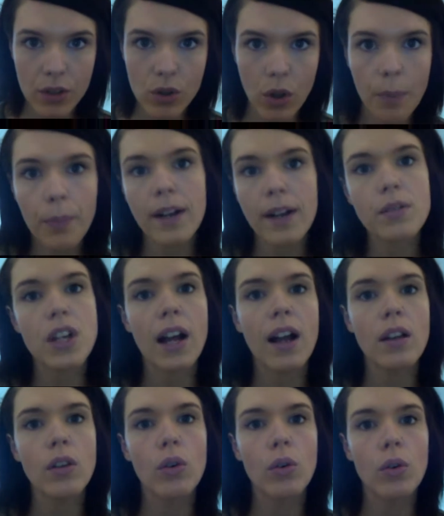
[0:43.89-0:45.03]
sort of brow
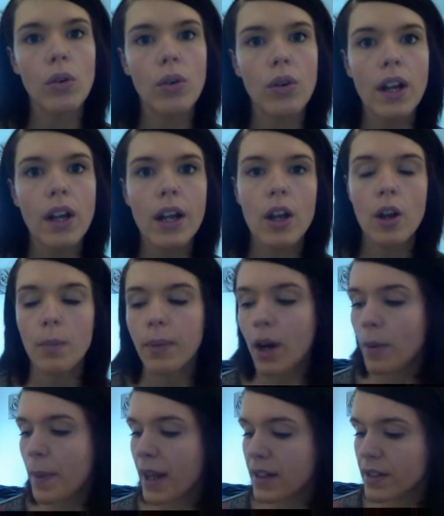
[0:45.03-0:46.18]
gel or brow
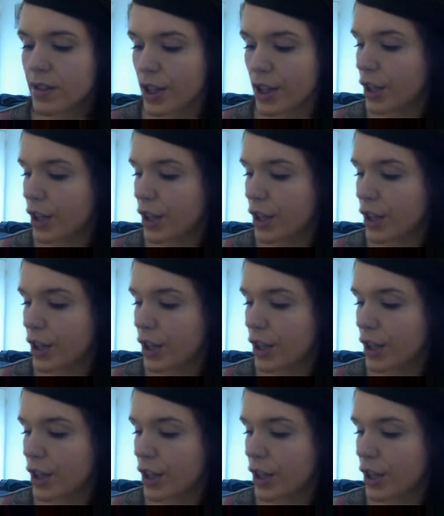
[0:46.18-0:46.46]
pens,